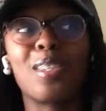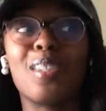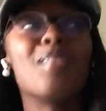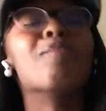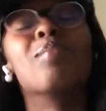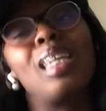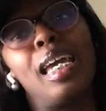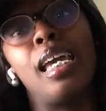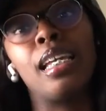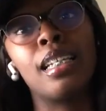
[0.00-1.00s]
you
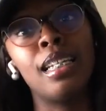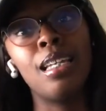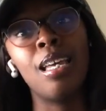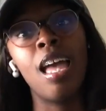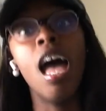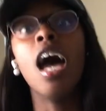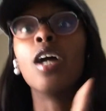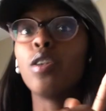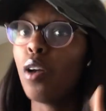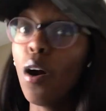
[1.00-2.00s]
playing?
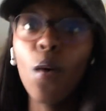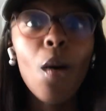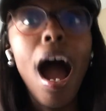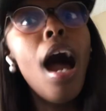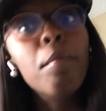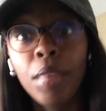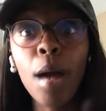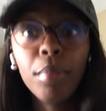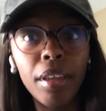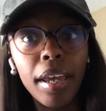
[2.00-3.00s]
No, I'm
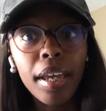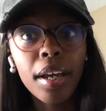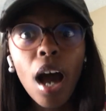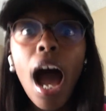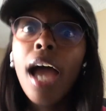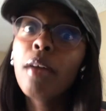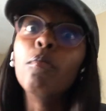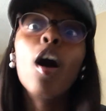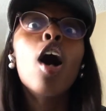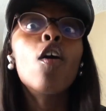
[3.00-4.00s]
not playing. I
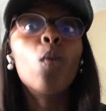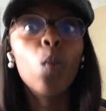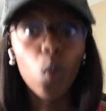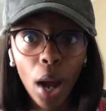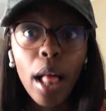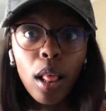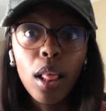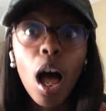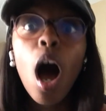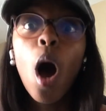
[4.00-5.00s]
am
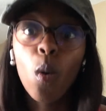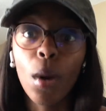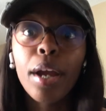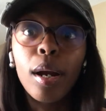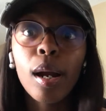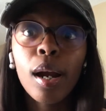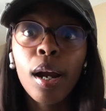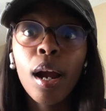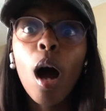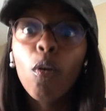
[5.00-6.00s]
well aware
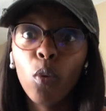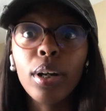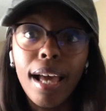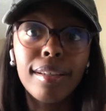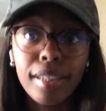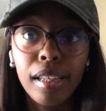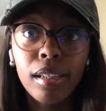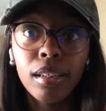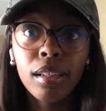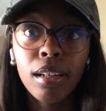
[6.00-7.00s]
of what I see.
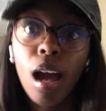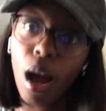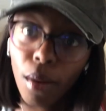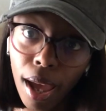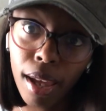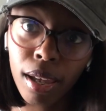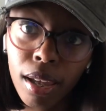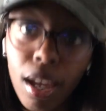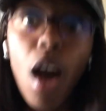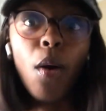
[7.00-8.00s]
Okay?
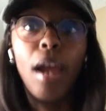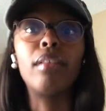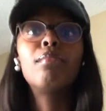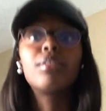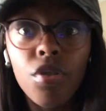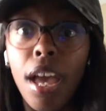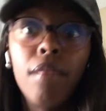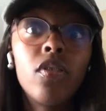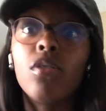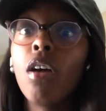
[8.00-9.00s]
Okay, let say,
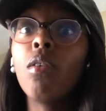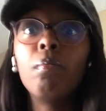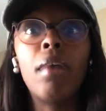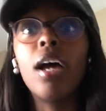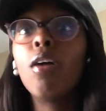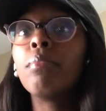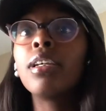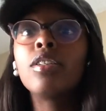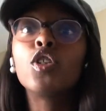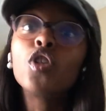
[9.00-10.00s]
if you don't, by all
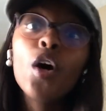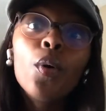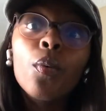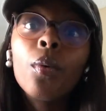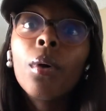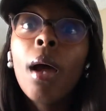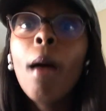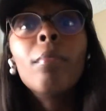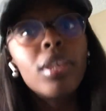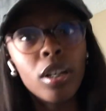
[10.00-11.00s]
means, don't.
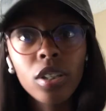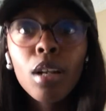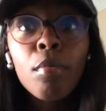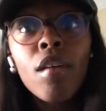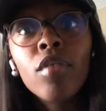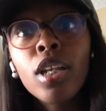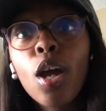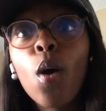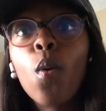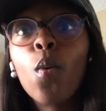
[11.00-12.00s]
There's gonna be a
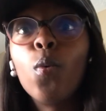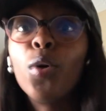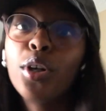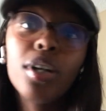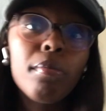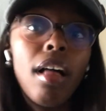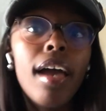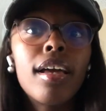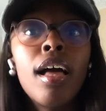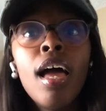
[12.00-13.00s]
video where you're gonna be
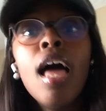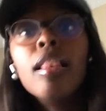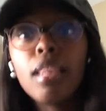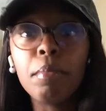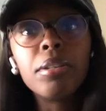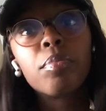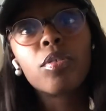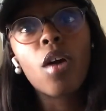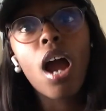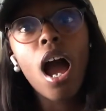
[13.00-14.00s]
like, let me
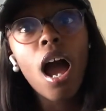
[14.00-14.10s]
subscribe,